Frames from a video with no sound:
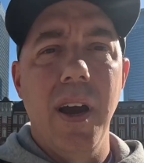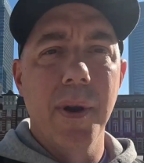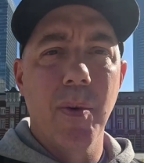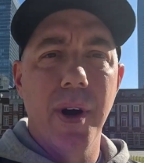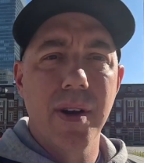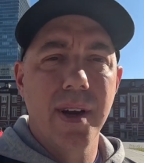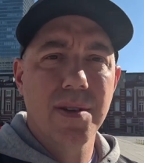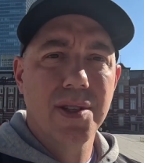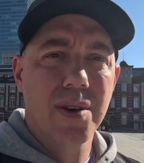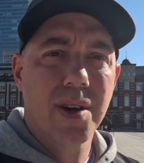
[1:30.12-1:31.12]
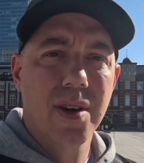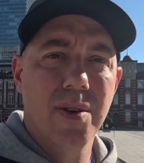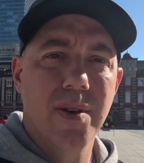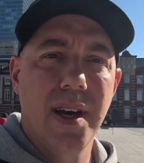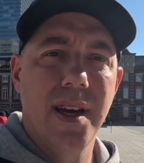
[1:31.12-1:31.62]
now I want to wander around
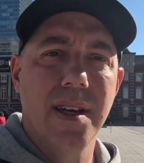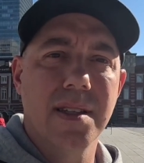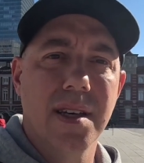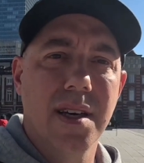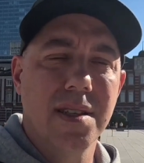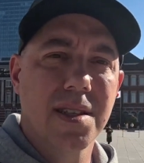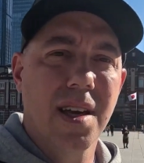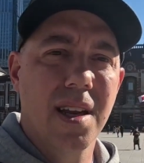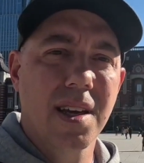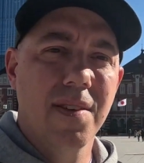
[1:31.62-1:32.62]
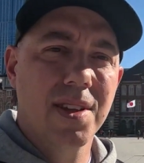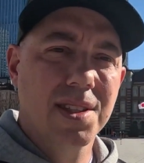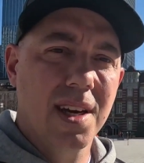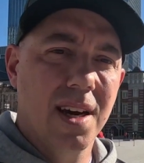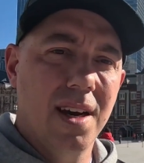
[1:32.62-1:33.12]
Tokyo and just kind of give
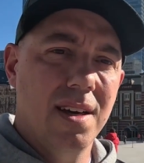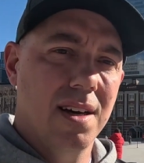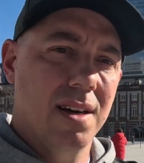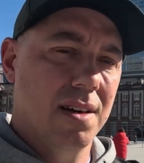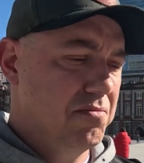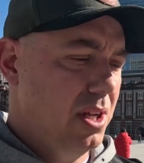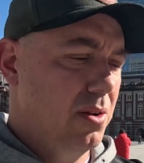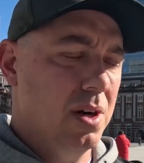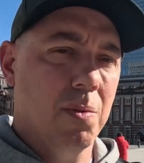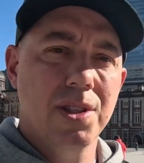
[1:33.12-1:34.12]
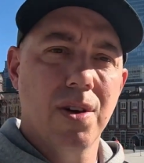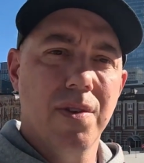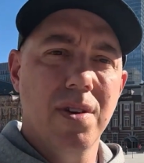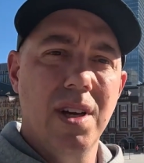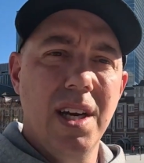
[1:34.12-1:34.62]
this guy a once
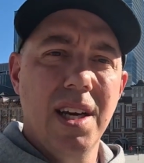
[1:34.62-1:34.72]
over.